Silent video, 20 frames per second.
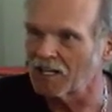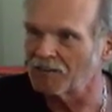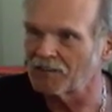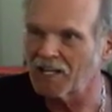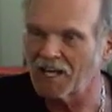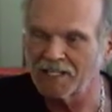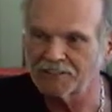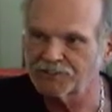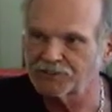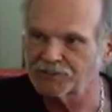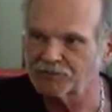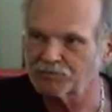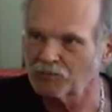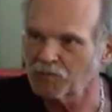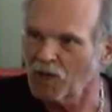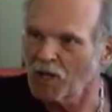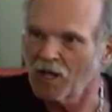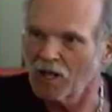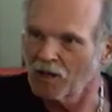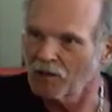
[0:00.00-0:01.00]
and
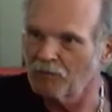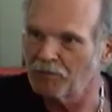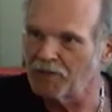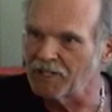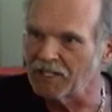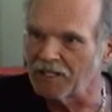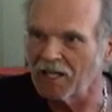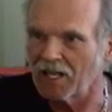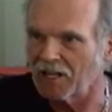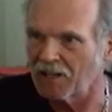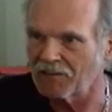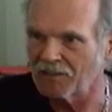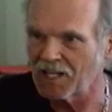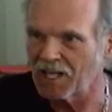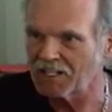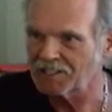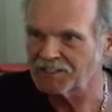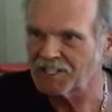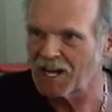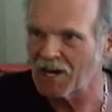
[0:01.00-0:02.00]

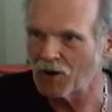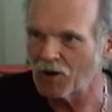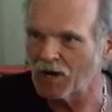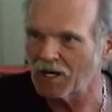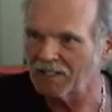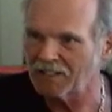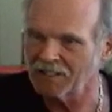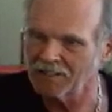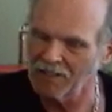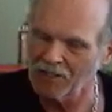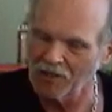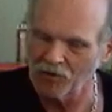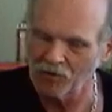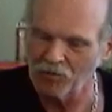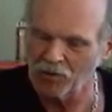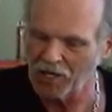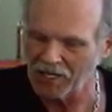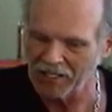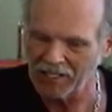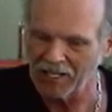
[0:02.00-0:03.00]
that's how I
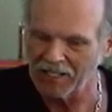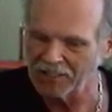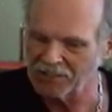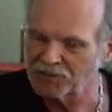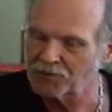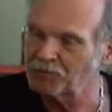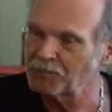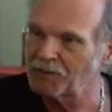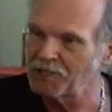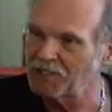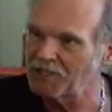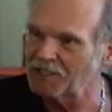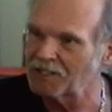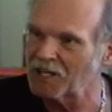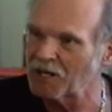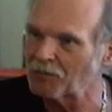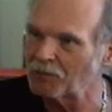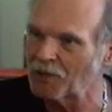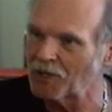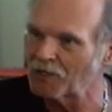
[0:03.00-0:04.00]
get it
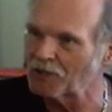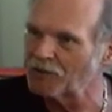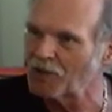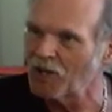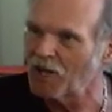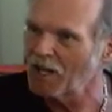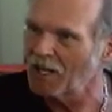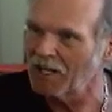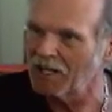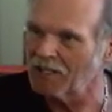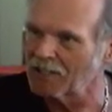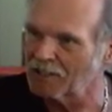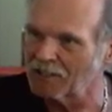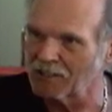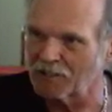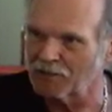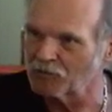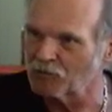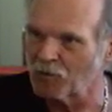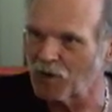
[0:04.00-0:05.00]
speeded up and
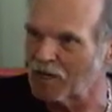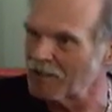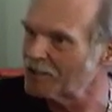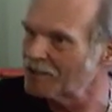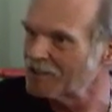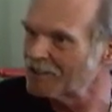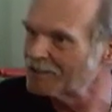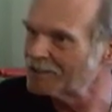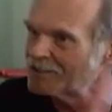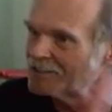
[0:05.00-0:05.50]
run.